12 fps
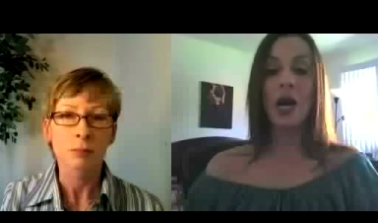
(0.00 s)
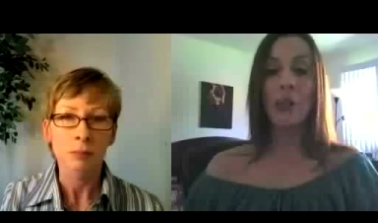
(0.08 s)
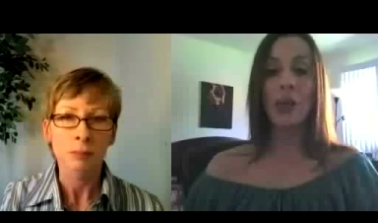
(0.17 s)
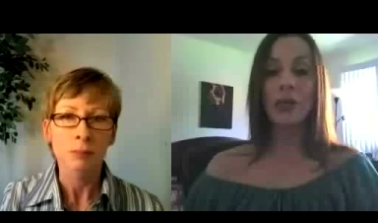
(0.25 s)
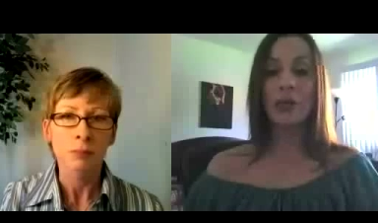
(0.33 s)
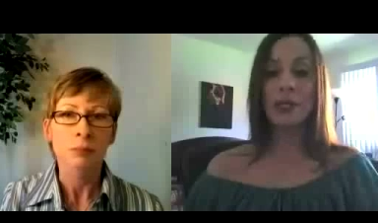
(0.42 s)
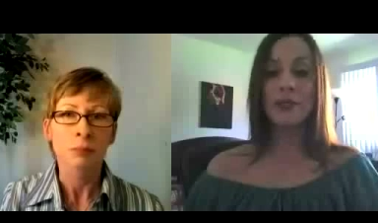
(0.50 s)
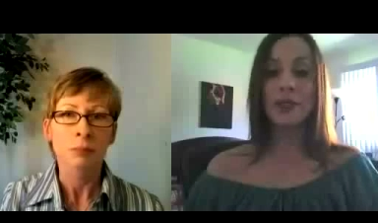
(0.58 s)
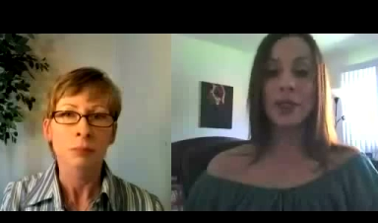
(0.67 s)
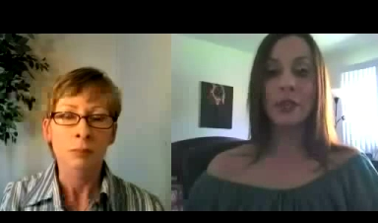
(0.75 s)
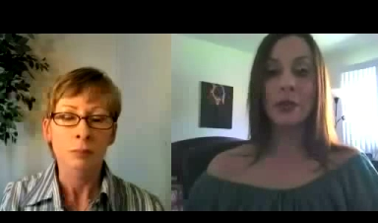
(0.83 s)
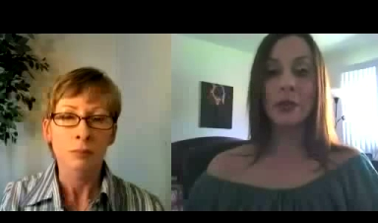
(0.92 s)
Speaker 1: um, a list
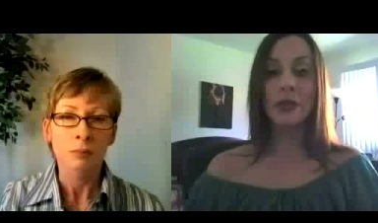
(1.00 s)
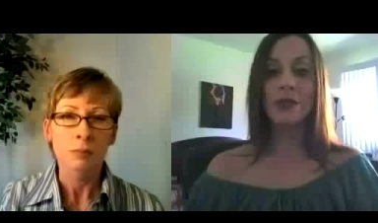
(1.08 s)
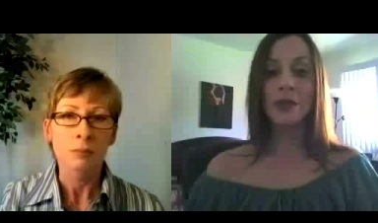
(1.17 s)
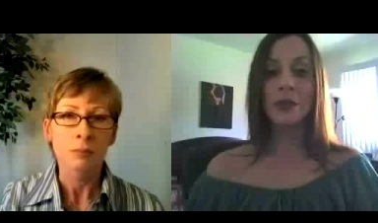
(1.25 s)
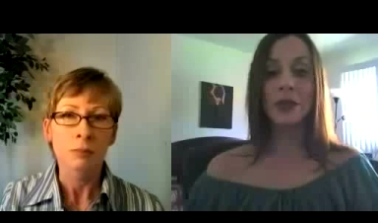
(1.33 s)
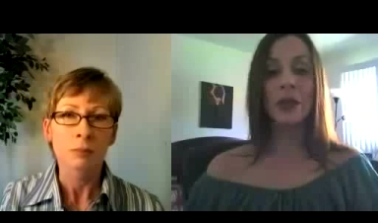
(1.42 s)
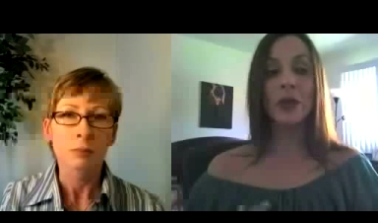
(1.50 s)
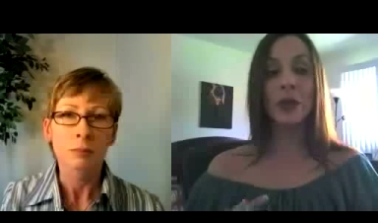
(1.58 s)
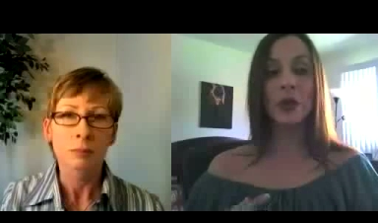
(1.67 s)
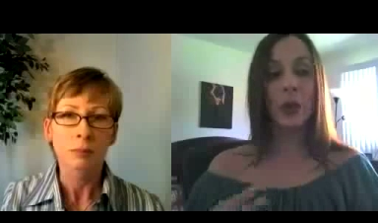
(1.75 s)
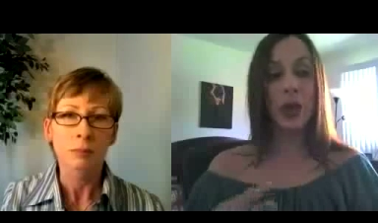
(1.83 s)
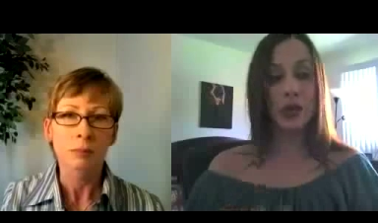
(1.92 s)
of keywords for
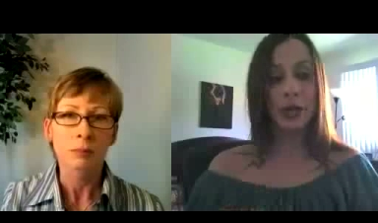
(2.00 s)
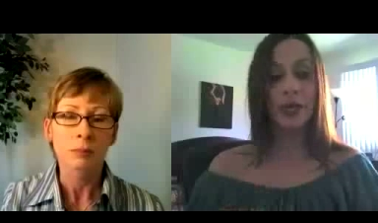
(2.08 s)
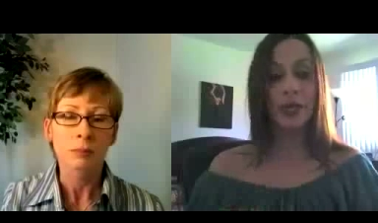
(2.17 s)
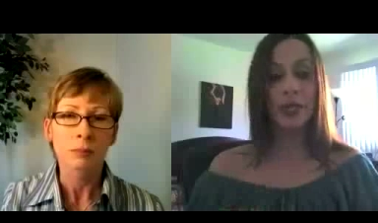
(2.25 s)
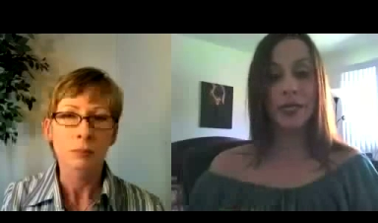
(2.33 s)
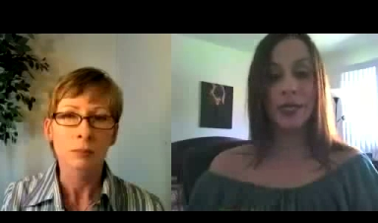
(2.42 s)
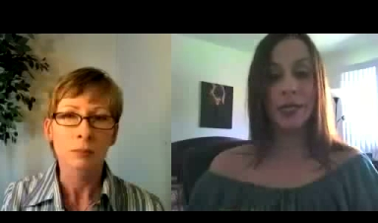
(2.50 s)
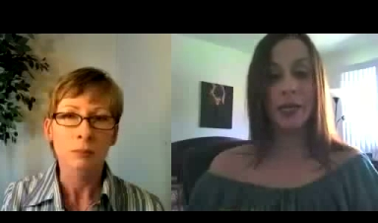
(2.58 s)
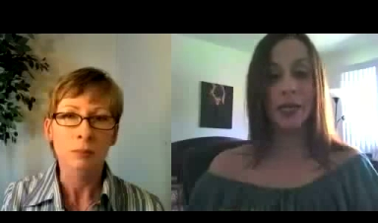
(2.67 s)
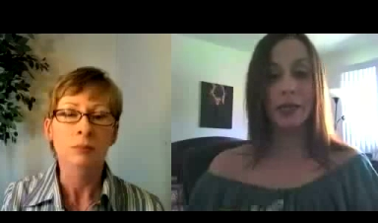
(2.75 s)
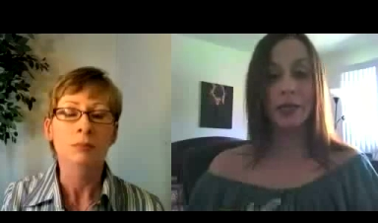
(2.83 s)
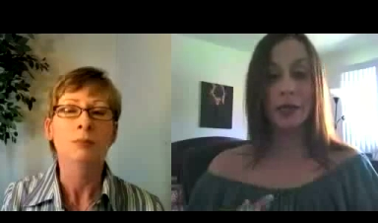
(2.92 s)
your products,
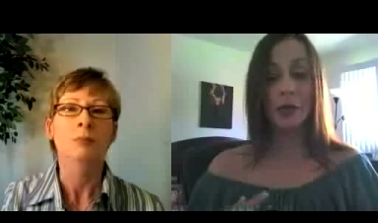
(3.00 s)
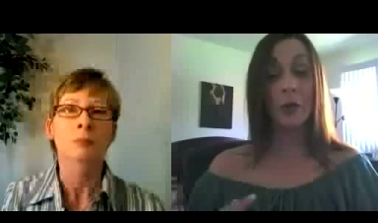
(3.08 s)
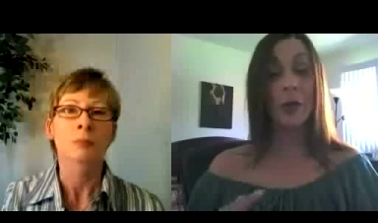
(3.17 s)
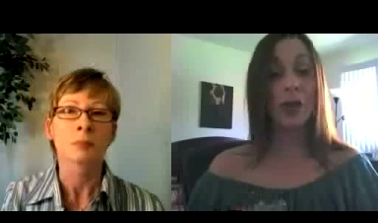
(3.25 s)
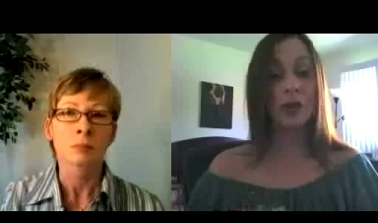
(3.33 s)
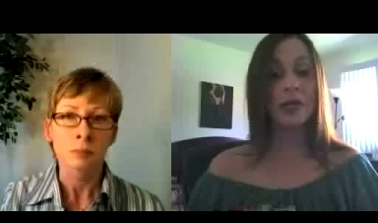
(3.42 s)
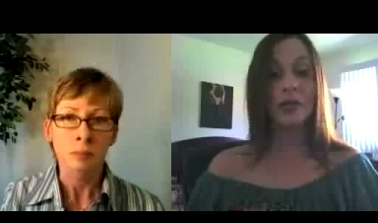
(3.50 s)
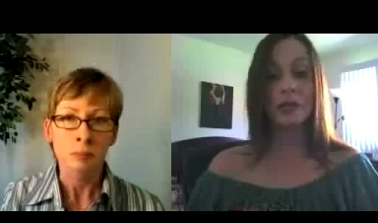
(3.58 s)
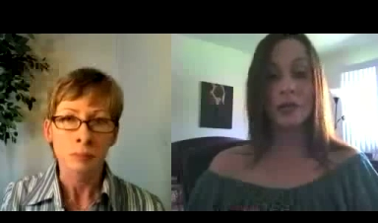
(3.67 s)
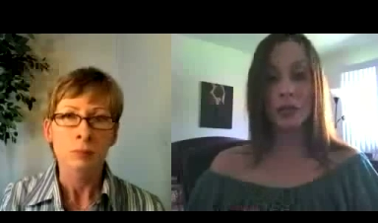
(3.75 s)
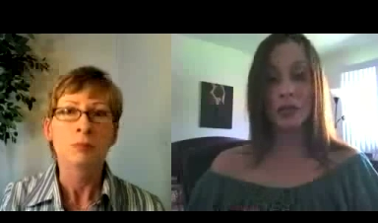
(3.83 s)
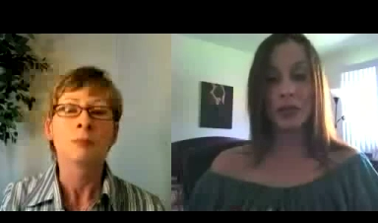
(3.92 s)
a list or products
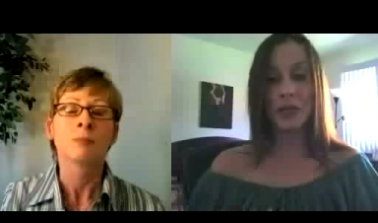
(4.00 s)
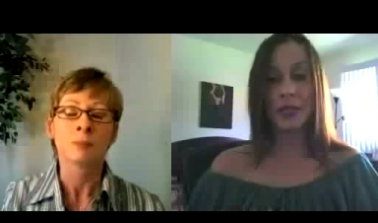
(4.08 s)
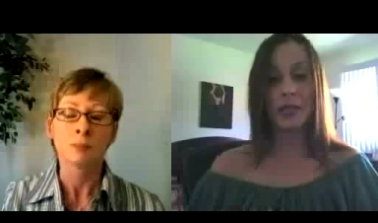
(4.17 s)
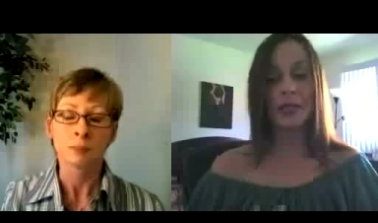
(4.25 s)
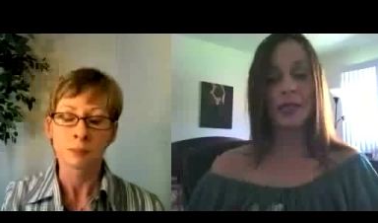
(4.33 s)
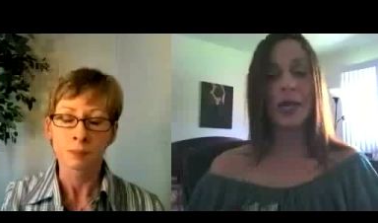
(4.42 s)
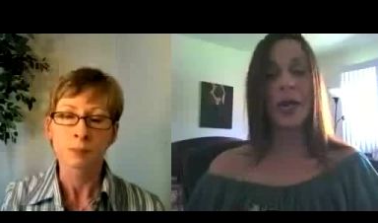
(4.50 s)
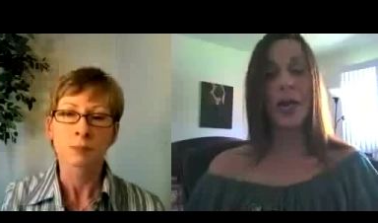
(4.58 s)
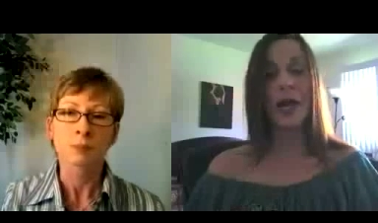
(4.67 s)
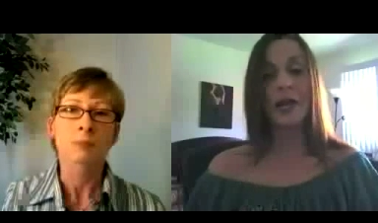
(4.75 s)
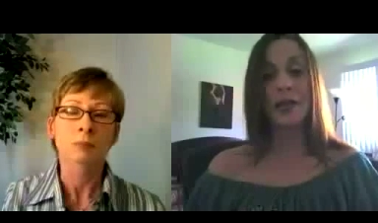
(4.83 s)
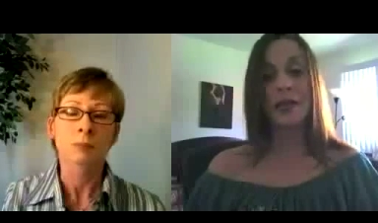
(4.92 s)
and services,
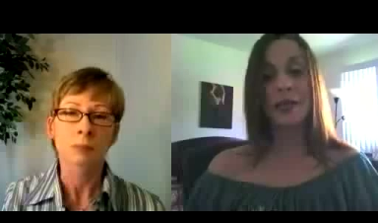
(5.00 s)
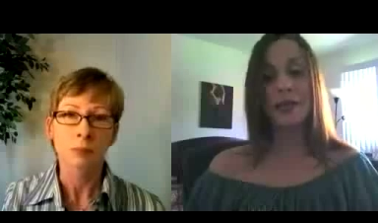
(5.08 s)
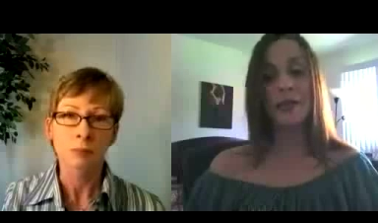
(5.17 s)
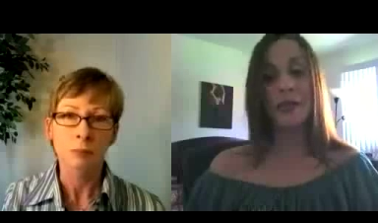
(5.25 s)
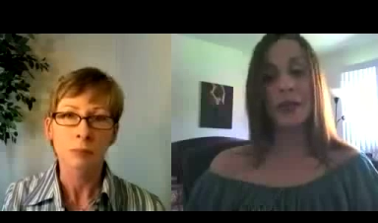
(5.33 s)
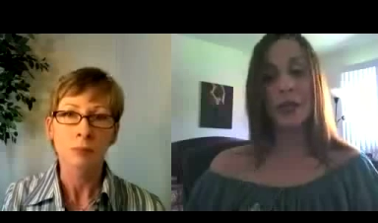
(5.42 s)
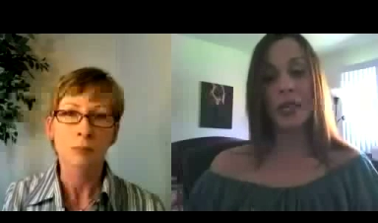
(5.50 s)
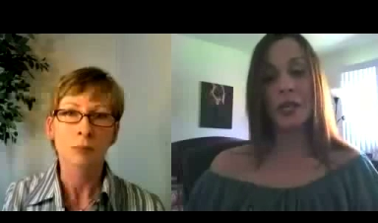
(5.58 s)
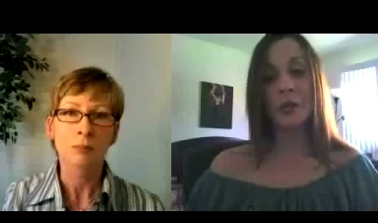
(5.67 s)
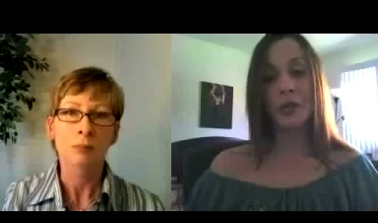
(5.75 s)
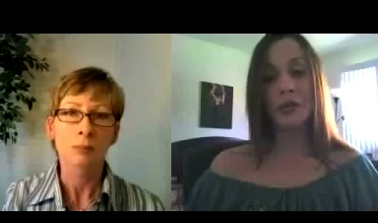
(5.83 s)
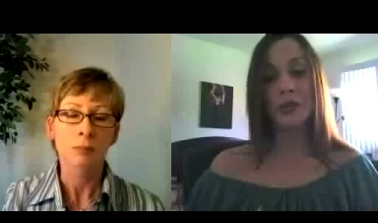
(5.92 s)
a list of uh,
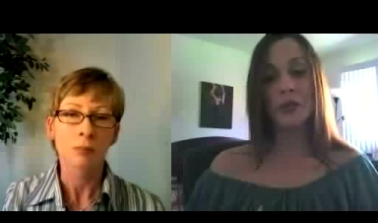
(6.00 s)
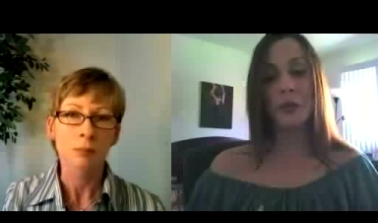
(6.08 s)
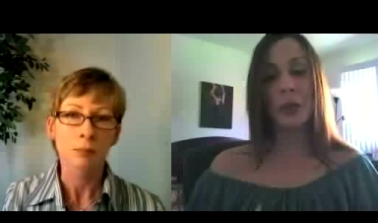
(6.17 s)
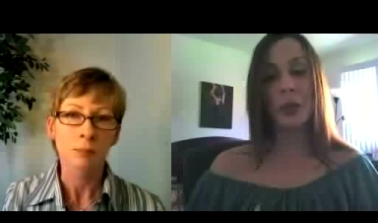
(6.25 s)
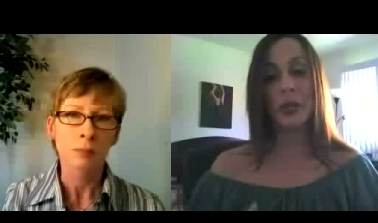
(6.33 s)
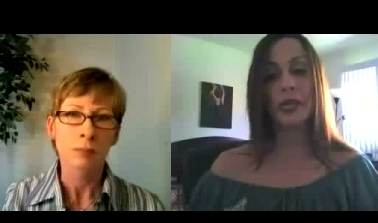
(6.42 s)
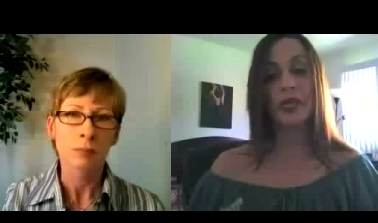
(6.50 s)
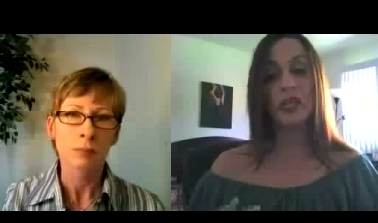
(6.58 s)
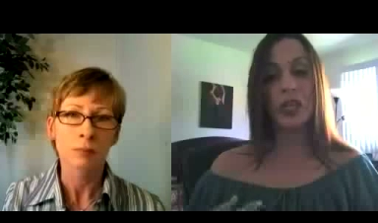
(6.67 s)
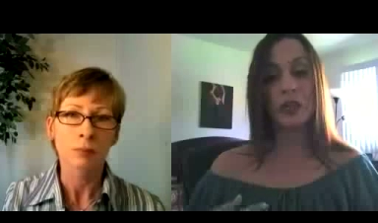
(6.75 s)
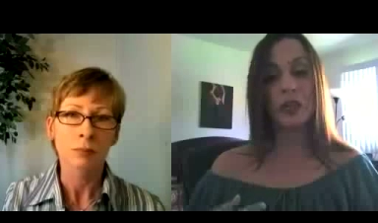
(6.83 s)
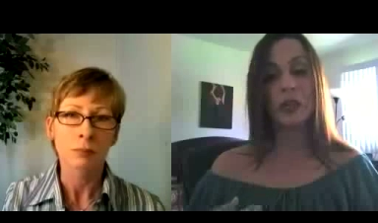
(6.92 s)
keywords for like
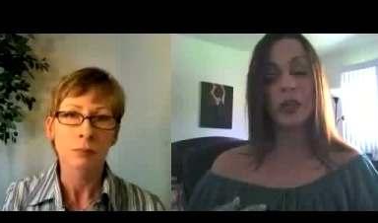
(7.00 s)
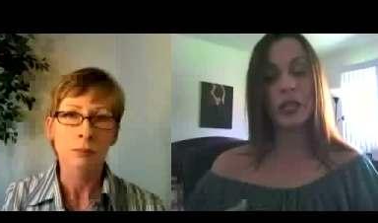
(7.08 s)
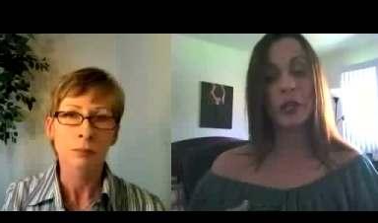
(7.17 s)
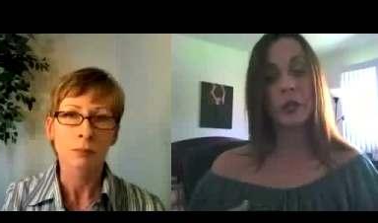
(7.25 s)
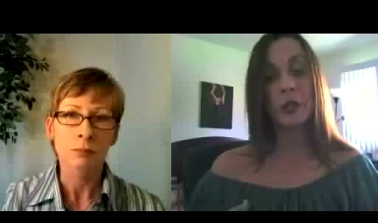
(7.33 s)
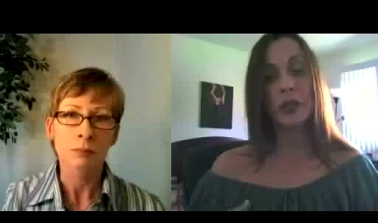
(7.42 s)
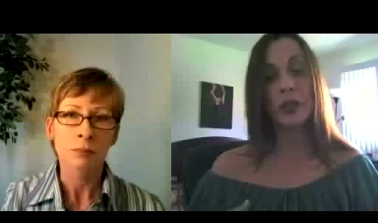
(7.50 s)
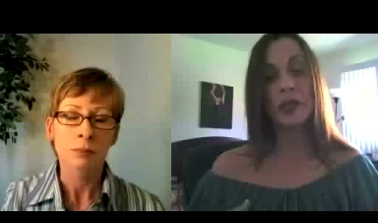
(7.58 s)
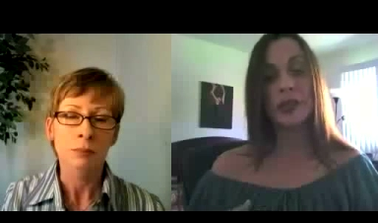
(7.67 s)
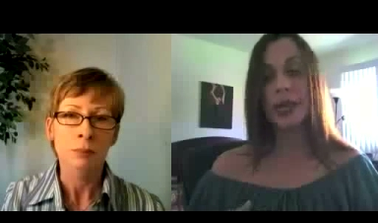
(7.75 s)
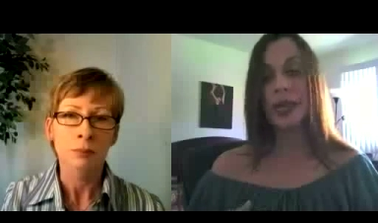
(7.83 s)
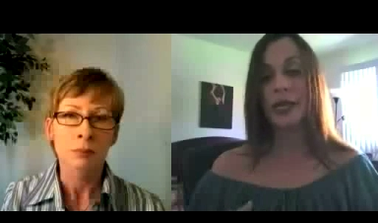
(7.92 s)
general
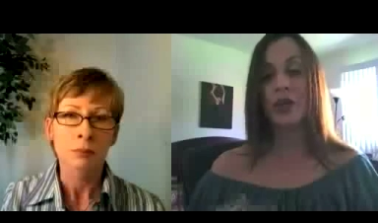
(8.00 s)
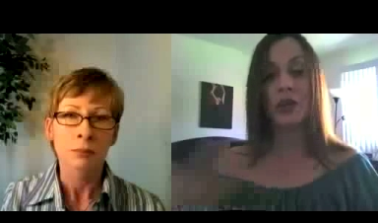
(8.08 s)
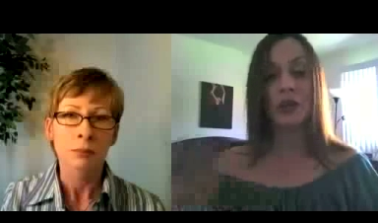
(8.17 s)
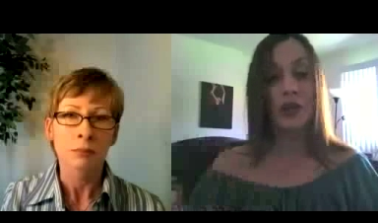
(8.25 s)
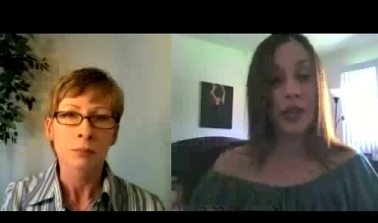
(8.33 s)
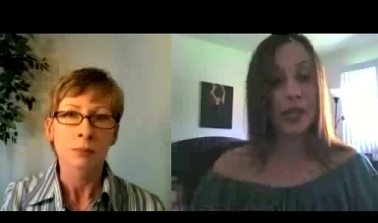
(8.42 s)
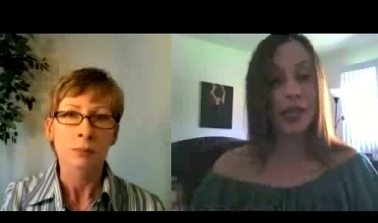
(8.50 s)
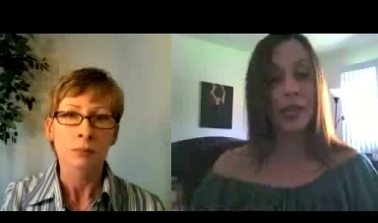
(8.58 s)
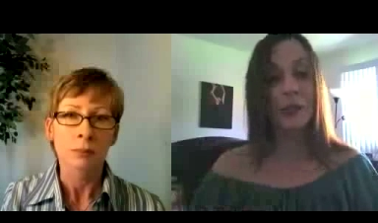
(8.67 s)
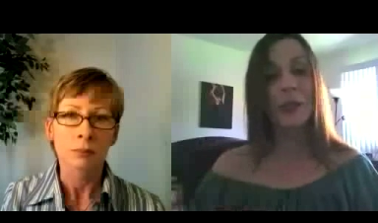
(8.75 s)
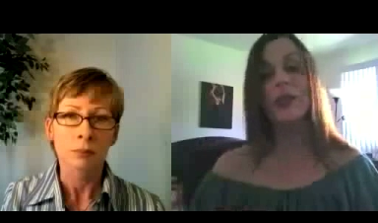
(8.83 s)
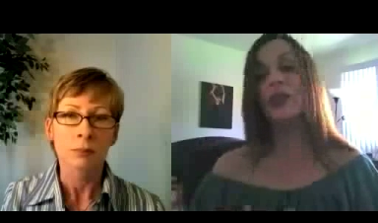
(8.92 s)
keywords like your
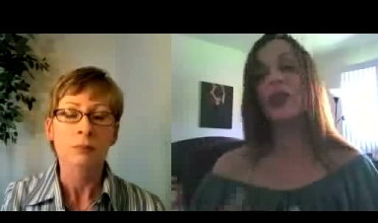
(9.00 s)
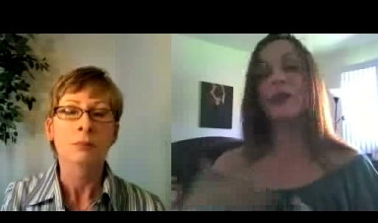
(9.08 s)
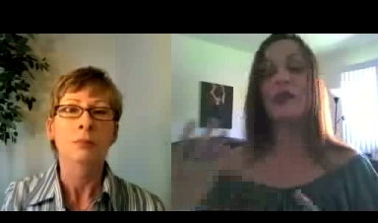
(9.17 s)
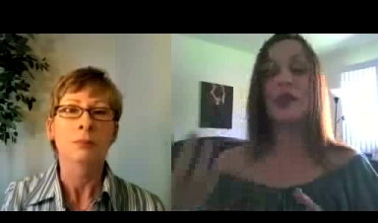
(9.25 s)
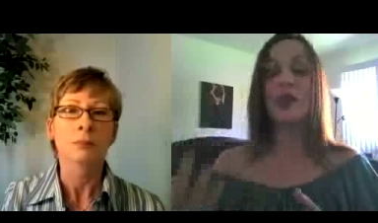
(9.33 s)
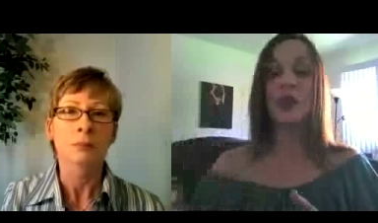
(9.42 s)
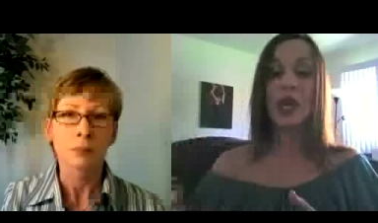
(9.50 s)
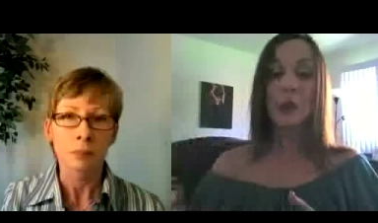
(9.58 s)
name, the name of your